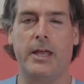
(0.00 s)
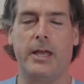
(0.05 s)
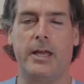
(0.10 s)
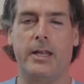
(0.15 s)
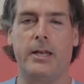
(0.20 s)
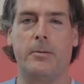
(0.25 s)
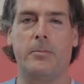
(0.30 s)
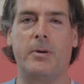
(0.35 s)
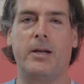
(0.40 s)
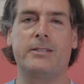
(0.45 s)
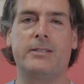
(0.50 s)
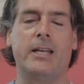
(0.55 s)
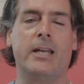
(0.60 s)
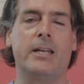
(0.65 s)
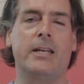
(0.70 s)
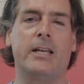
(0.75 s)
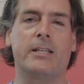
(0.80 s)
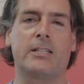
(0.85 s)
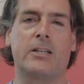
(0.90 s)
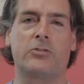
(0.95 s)
And about
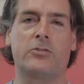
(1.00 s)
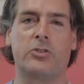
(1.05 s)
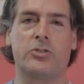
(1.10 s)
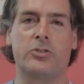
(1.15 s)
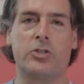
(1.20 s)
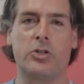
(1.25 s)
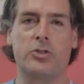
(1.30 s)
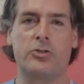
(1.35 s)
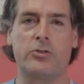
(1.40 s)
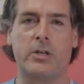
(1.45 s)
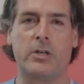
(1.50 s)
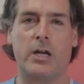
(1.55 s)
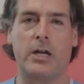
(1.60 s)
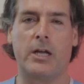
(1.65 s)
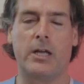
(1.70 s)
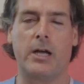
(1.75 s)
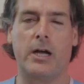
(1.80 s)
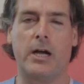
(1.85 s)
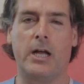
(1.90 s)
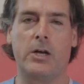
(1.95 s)
10 days after surgery,
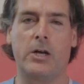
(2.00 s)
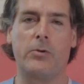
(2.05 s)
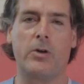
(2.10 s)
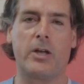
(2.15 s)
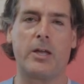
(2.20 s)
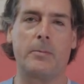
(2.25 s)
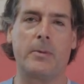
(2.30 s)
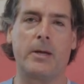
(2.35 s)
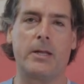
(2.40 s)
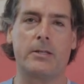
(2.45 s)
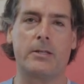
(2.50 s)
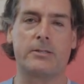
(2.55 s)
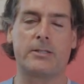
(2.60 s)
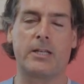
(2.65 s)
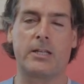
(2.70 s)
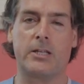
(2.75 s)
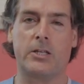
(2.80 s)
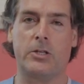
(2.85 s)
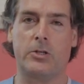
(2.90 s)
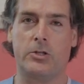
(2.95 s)
I highly recommend
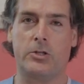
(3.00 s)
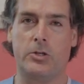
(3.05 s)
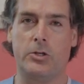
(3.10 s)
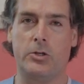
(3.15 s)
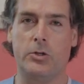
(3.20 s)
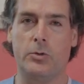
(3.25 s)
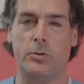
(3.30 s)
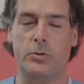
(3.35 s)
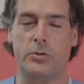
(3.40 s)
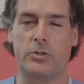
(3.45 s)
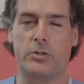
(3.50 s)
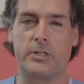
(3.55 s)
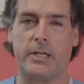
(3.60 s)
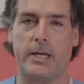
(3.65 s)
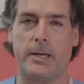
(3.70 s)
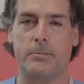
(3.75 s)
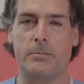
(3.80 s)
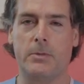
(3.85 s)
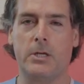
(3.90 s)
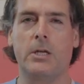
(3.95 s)
starting to use
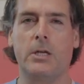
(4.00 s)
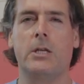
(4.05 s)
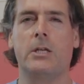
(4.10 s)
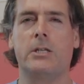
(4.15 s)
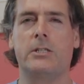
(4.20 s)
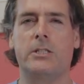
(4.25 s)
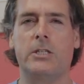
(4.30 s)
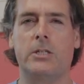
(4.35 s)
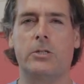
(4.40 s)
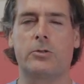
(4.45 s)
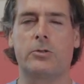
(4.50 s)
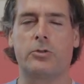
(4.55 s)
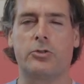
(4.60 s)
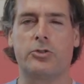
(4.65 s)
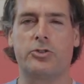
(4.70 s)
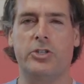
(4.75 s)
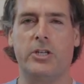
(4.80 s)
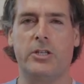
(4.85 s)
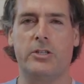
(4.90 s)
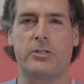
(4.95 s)
um, silicone
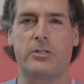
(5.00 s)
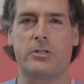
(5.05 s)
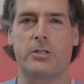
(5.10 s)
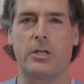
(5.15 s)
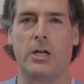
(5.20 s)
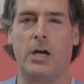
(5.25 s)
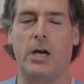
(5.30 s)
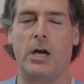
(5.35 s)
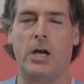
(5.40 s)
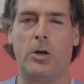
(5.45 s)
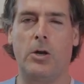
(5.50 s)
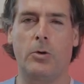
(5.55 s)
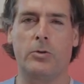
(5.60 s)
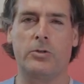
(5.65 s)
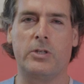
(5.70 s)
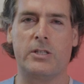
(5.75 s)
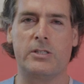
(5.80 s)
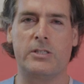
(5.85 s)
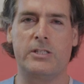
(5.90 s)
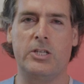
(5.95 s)
sheets along
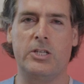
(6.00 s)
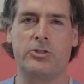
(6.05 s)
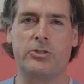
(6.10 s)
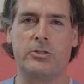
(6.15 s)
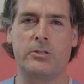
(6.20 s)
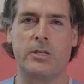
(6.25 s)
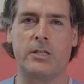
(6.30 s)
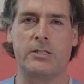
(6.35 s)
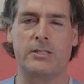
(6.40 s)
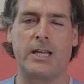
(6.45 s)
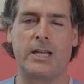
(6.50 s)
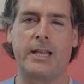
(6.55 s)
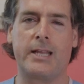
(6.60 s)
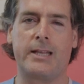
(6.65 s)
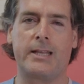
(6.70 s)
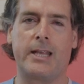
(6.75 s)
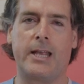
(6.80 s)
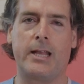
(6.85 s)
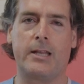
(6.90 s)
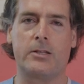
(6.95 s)
the incision as
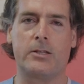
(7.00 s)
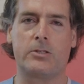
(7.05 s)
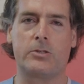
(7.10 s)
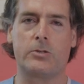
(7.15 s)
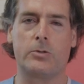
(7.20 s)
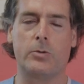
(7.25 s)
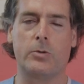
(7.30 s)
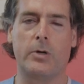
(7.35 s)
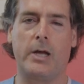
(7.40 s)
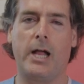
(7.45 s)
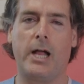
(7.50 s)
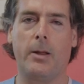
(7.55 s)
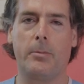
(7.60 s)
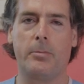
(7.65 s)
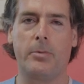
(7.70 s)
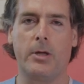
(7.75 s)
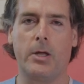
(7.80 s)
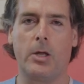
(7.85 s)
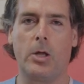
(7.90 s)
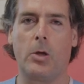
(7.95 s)
that tends to
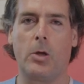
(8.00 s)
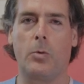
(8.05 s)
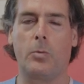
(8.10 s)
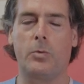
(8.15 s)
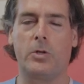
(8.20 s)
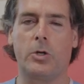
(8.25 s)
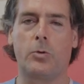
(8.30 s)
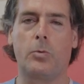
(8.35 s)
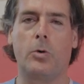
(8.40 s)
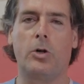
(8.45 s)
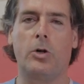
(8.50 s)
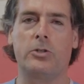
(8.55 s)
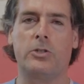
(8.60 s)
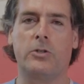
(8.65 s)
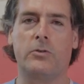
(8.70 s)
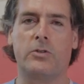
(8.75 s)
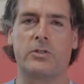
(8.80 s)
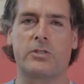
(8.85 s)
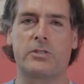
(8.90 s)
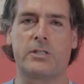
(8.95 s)
help with the
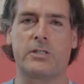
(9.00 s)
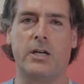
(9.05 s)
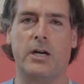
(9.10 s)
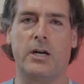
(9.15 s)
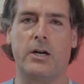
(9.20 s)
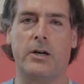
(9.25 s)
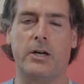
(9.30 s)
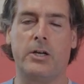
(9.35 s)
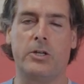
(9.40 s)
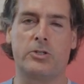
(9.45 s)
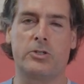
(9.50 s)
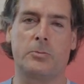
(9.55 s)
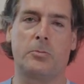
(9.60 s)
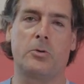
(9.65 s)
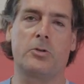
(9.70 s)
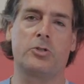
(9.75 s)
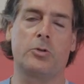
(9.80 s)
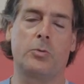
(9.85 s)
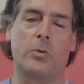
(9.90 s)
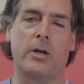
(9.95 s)
quality of the scar. And you're
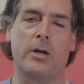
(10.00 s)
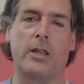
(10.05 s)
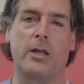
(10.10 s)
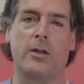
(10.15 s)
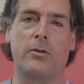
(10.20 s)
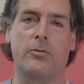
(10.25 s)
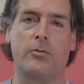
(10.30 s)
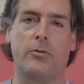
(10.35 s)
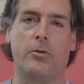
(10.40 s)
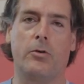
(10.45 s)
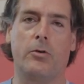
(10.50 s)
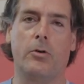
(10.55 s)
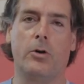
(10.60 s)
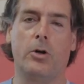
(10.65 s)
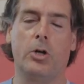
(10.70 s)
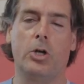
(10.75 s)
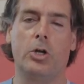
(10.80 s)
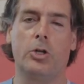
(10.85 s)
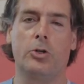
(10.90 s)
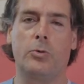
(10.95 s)
supposed to wear that for
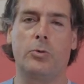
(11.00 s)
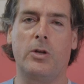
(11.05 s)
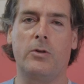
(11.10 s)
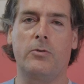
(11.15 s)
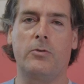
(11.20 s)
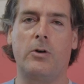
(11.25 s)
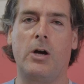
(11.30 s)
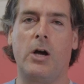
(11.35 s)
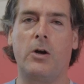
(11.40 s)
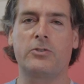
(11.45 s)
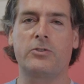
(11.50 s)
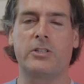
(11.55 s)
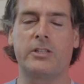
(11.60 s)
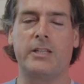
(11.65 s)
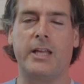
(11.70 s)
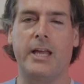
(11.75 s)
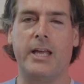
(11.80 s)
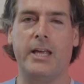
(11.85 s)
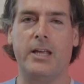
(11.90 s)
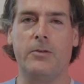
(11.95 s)
24 hours a
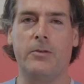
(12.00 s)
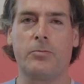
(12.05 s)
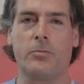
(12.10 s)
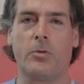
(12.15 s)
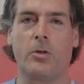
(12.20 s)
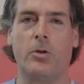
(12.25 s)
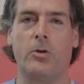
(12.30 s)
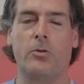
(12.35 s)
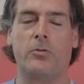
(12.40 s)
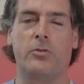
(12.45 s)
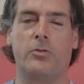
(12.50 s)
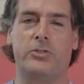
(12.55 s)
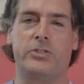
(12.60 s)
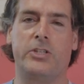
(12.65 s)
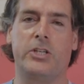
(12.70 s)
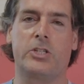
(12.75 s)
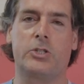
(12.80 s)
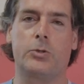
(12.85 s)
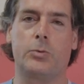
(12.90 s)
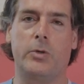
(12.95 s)
day for
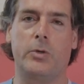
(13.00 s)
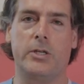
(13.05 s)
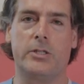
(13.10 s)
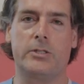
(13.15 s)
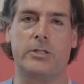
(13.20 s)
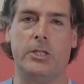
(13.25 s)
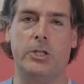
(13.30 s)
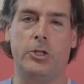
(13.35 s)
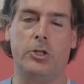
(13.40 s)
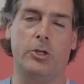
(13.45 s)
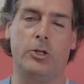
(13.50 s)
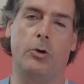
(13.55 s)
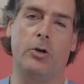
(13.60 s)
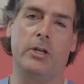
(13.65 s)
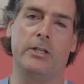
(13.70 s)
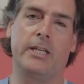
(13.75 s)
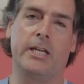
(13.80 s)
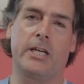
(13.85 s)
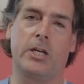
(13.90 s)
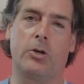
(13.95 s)
six weeks, and you can
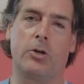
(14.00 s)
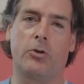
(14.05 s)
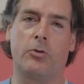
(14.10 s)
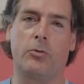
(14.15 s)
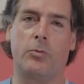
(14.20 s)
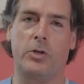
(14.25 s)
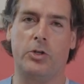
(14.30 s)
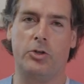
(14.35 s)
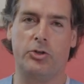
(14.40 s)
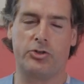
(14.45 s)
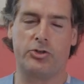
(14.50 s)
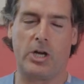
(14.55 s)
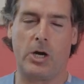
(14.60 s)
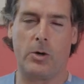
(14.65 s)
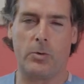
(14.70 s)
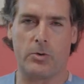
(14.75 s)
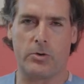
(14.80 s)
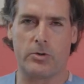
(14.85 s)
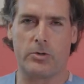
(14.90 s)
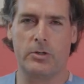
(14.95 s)
only take it off when you
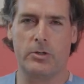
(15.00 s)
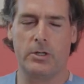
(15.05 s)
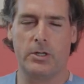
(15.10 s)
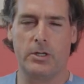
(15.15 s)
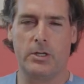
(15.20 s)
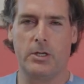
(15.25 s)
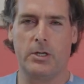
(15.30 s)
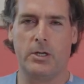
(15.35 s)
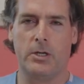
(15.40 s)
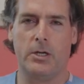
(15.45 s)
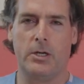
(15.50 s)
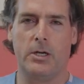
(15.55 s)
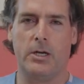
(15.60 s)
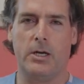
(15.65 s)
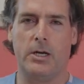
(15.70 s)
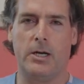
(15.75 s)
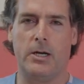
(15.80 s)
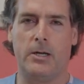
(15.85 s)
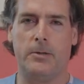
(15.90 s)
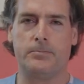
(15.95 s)
shower.
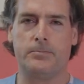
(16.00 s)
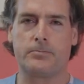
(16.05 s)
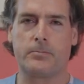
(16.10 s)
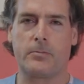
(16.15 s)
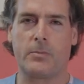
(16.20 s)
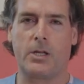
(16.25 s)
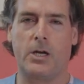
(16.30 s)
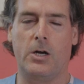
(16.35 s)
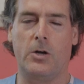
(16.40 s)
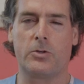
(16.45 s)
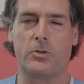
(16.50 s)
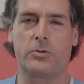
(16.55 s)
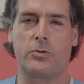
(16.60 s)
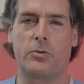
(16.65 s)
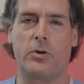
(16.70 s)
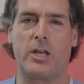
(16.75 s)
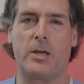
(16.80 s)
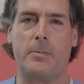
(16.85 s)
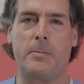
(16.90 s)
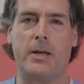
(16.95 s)
Um, I also
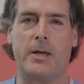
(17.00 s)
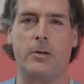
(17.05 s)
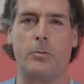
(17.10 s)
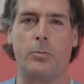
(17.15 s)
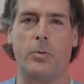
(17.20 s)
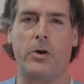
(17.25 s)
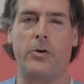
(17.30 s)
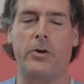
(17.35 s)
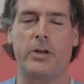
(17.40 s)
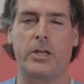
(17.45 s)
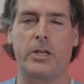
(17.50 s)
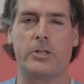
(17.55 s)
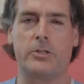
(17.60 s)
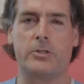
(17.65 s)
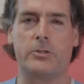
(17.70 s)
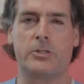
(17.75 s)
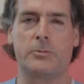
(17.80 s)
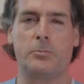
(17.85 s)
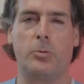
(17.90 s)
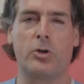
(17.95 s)
recommend wearing a
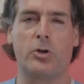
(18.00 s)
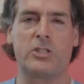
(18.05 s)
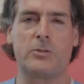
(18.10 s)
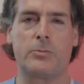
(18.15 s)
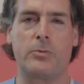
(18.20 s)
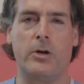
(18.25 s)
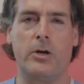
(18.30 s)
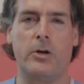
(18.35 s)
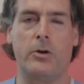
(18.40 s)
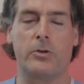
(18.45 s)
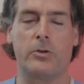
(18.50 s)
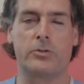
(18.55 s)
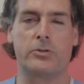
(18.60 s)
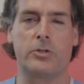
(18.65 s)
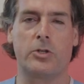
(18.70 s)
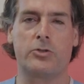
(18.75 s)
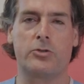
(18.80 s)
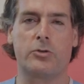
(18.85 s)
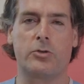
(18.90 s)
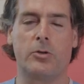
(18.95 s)
sports bra or
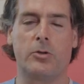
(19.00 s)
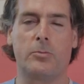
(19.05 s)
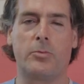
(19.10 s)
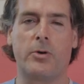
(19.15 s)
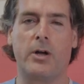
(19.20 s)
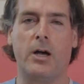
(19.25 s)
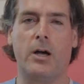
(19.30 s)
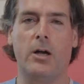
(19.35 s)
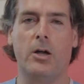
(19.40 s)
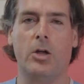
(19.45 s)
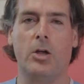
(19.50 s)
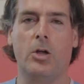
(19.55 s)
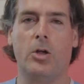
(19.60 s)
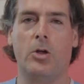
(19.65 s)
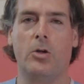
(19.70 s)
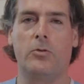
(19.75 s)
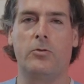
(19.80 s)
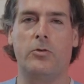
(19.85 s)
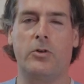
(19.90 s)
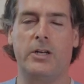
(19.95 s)
surgical bra
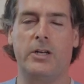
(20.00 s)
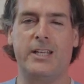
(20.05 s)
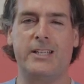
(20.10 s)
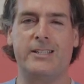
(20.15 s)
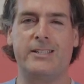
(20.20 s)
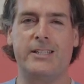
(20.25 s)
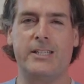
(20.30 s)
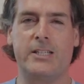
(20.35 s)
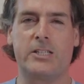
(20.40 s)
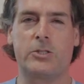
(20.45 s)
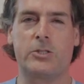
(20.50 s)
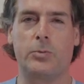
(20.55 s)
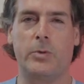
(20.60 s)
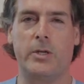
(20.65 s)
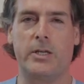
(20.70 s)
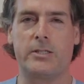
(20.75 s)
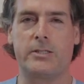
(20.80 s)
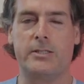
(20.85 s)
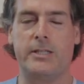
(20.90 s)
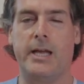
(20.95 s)
for at least six
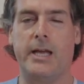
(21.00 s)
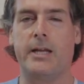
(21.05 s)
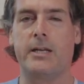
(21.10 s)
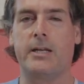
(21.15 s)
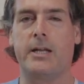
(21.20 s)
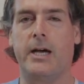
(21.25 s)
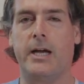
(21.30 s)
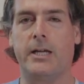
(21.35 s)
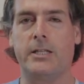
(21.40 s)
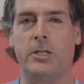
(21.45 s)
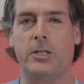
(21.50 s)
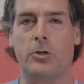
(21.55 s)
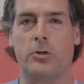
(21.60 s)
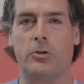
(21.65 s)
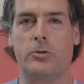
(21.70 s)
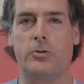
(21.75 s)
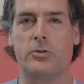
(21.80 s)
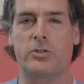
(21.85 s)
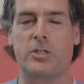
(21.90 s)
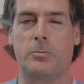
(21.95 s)
weeks day and night in
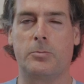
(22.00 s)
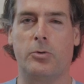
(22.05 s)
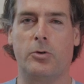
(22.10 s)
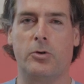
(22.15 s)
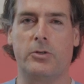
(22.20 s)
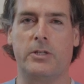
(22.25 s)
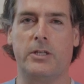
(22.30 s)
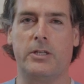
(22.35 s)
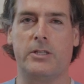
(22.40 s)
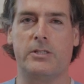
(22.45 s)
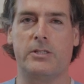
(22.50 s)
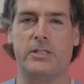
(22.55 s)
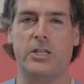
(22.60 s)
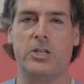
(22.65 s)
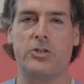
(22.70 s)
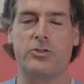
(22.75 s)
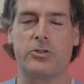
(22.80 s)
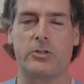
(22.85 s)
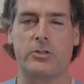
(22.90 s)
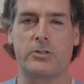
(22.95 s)
order to support the
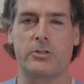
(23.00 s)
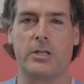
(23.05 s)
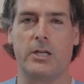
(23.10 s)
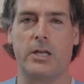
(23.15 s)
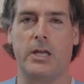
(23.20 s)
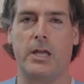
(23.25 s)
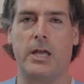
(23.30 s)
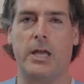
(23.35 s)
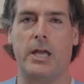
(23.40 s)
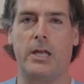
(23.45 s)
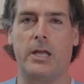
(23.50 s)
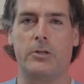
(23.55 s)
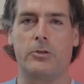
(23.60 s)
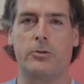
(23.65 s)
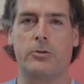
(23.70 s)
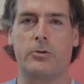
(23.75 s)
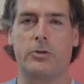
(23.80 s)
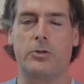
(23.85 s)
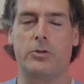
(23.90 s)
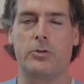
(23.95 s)
incisions and
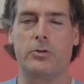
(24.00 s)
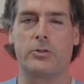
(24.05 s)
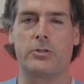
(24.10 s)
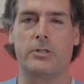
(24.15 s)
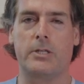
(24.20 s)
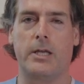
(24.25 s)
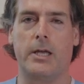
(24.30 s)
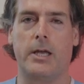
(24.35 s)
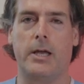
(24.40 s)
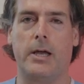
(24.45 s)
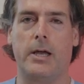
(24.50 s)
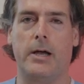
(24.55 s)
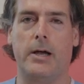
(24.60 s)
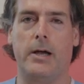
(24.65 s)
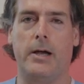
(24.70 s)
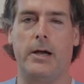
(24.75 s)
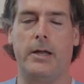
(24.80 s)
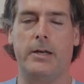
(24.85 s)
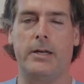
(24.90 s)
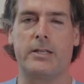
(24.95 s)
to reduce
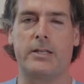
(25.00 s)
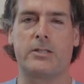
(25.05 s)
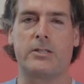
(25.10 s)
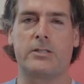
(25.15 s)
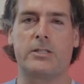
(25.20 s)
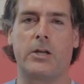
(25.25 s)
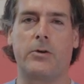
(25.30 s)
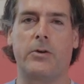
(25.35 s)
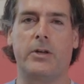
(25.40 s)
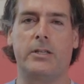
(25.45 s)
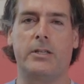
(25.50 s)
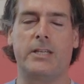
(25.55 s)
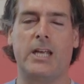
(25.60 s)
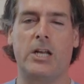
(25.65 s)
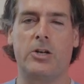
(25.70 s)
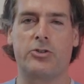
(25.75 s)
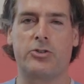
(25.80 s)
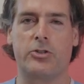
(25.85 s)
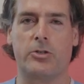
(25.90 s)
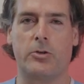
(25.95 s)
unnecessary
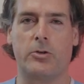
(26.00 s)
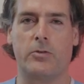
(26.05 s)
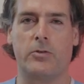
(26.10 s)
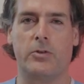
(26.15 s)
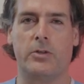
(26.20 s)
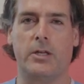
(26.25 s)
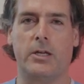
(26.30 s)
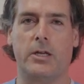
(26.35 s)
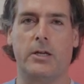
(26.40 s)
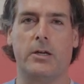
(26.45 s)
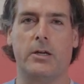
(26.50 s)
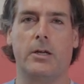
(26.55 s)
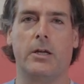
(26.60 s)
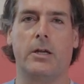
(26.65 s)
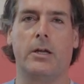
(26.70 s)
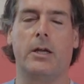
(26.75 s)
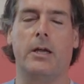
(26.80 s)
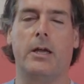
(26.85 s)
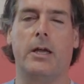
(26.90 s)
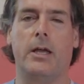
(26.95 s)
tension over the
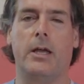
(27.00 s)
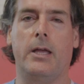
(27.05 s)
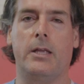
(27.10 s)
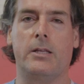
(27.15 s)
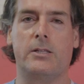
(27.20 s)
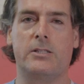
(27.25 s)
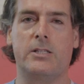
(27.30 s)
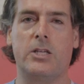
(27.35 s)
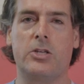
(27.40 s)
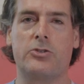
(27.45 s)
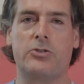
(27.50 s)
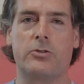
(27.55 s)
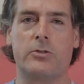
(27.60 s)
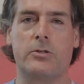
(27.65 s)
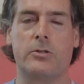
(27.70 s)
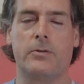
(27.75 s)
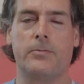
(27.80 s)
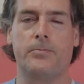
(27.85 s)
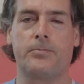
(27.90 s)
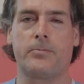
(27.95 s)
uh,
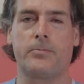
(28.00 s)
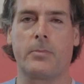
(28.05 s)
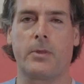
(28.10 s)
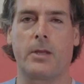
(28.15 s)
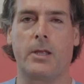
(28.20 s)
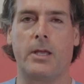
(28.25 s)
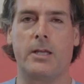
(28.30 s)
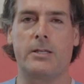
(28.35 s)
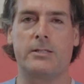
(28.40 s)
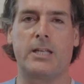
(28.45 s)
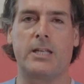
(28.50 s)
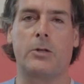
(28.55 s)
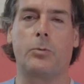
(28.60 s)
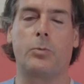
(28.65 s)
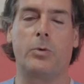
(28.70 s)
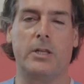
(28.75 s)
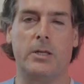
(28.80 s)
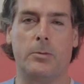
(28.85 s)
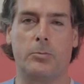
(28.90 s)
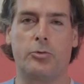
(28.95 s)
incision as that
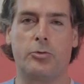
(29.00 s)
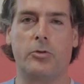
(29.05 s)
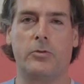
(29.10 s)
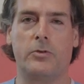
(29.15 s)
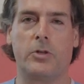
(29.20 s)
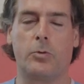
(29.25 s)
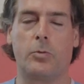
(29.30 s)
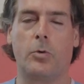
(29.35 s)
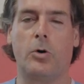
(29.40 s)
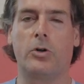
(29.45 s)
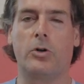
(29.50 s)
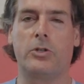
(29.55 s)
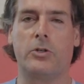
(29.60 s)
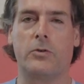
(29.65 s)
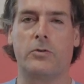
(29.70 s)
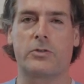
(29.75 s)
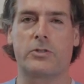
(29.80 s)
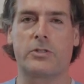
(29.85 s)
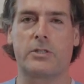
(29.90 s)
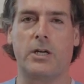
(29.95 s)
will improve the quality
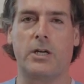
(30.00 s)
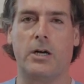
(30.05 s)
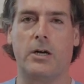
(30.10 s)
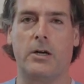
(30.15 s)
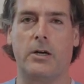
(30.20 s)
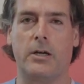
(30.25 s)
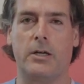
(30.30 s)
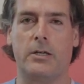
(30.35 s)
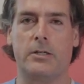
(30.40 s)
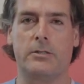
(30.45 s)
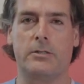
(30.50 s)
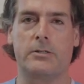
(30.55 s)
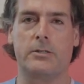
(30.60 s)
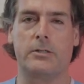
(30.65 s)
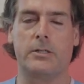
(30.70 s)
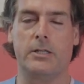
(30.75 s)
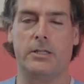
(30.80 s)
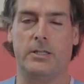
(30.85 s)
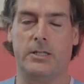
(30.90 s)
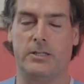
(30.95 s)
of the scar
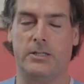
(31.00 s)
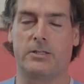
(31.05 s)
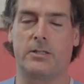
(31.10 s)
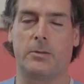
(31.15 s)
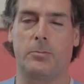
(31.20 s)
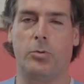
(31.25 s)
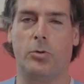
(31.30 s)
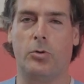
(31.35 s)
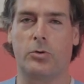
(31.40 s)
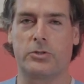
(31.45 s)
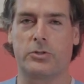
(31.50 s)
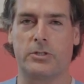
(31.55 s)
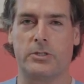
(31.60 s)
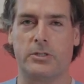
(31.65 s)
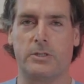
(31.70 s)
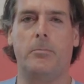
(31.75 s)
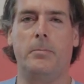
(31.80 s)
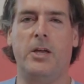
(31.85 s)
as it is supported.